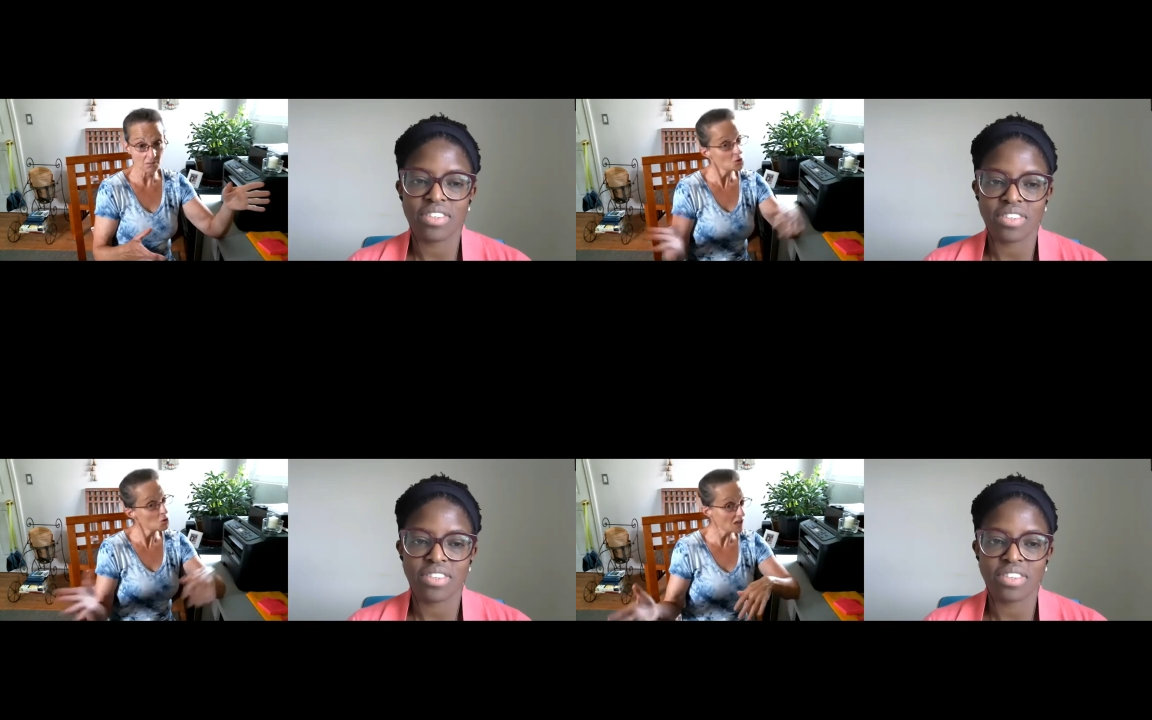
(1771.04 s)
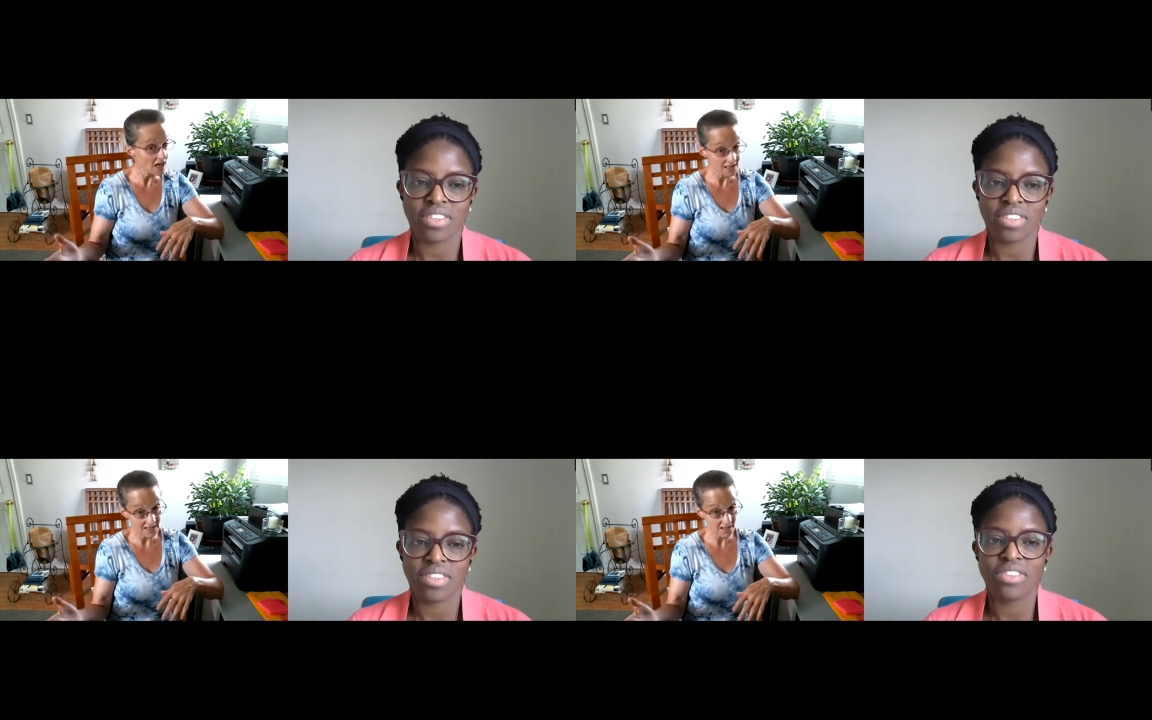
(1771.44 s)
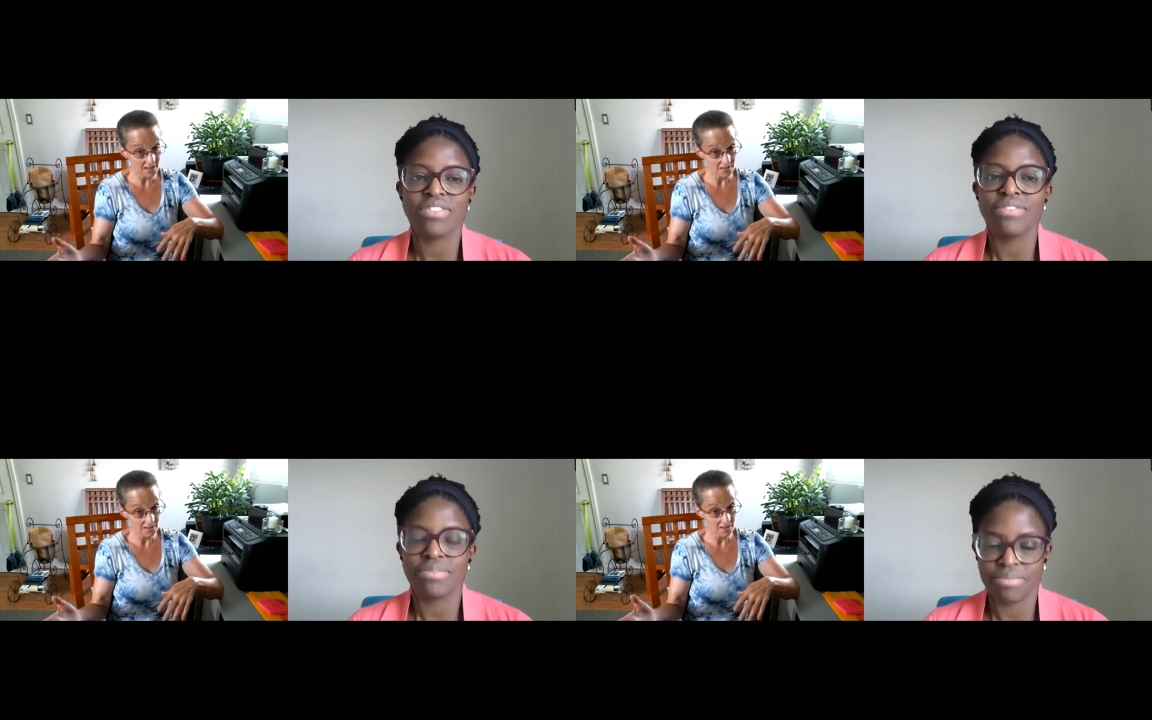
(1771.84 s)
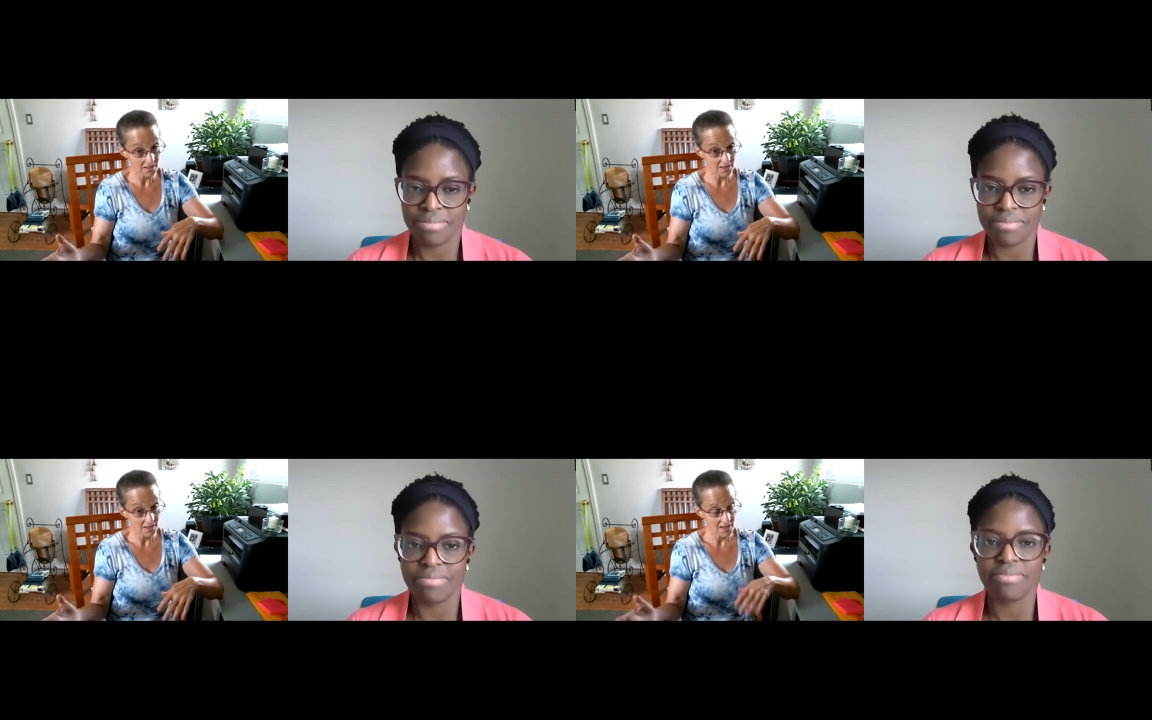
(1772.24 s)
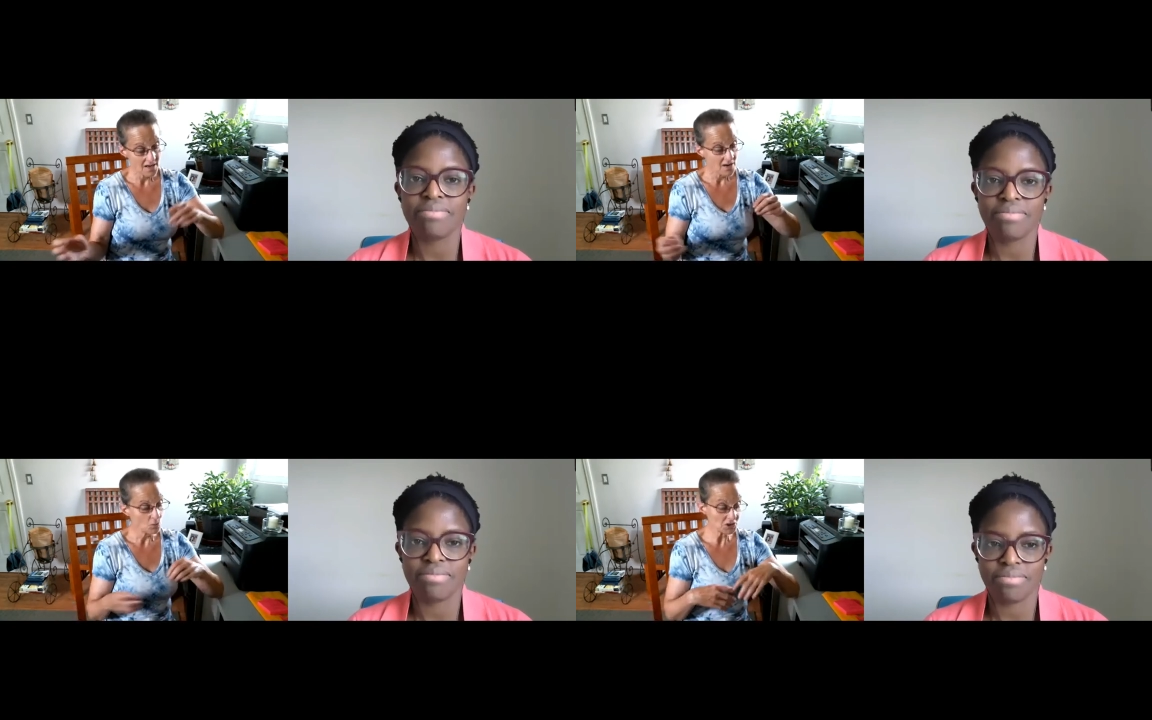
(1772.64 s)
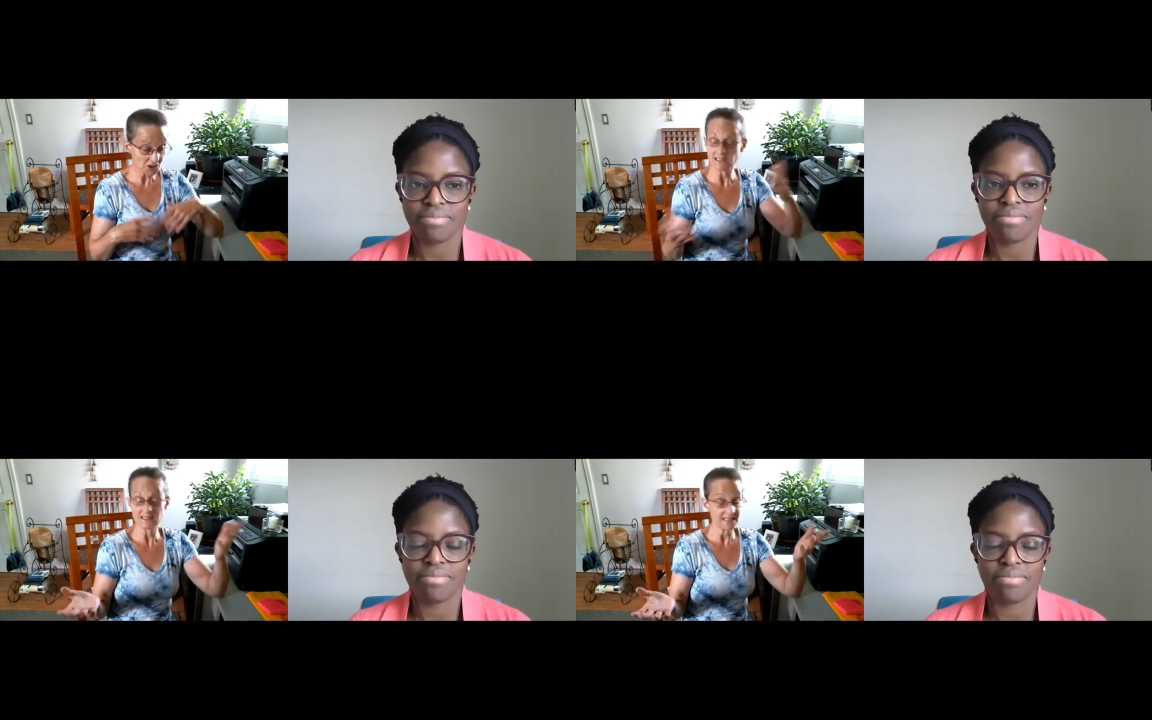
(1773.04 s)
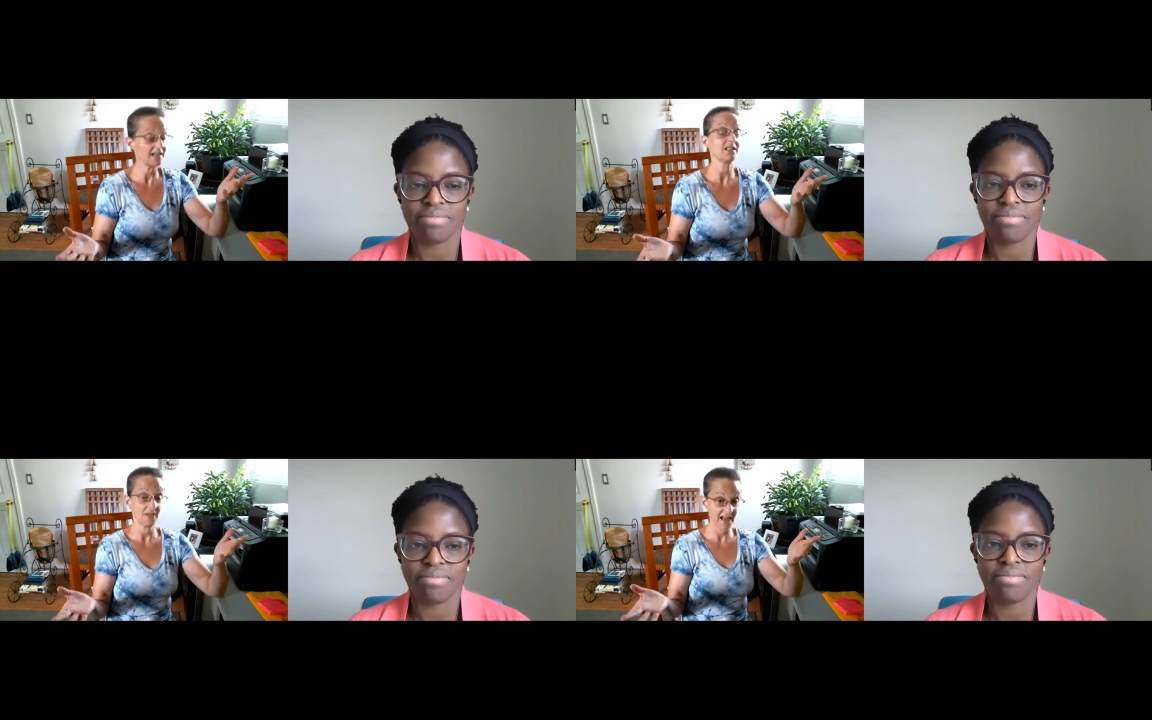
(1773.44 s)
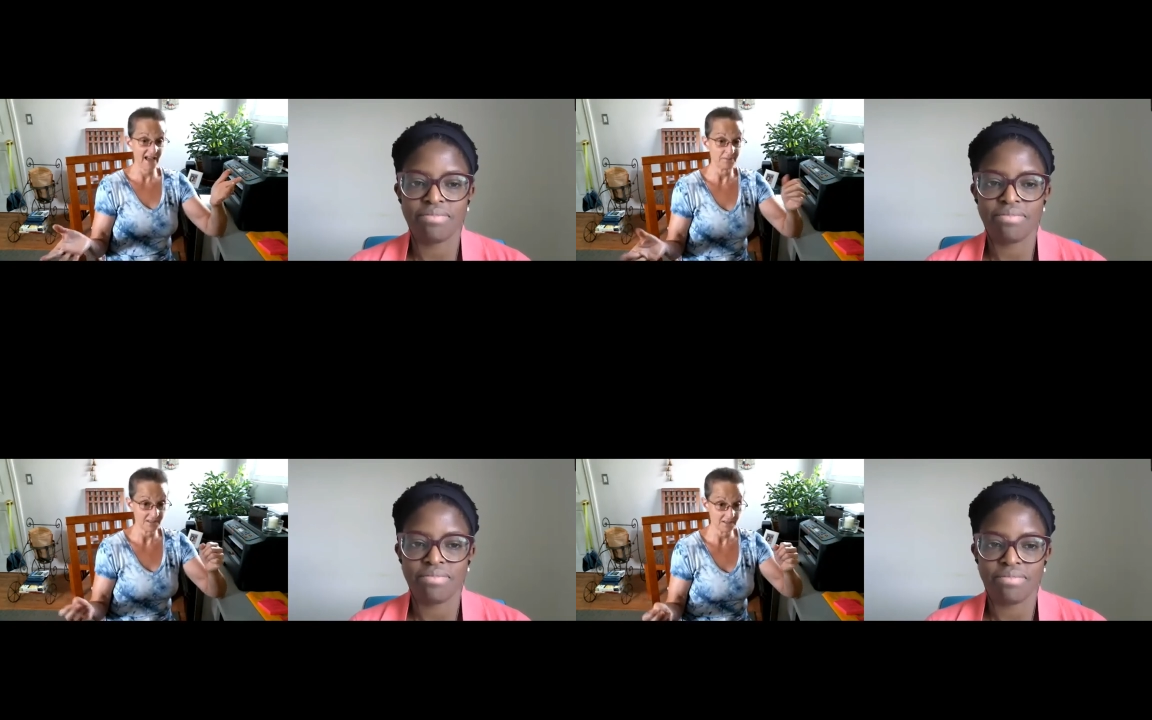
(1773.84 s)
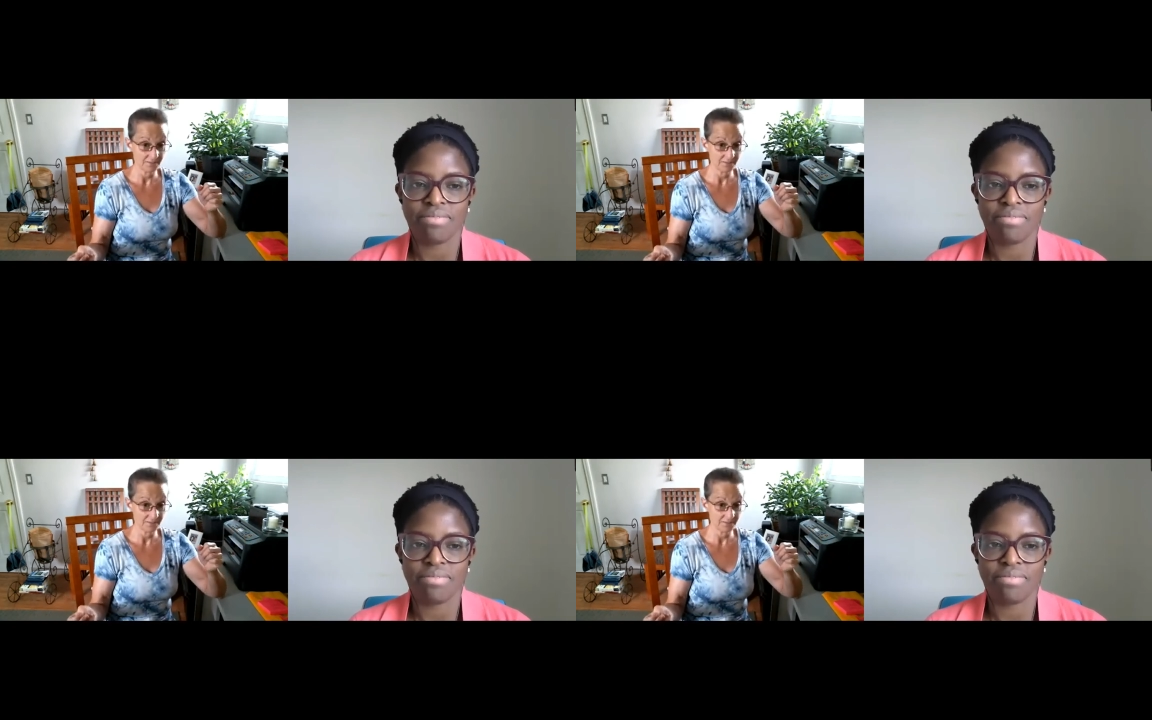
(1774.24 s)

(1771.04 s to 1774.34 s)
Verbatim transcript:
Speaker 1: moonlighting, mm-hmm. which is exactly what happened.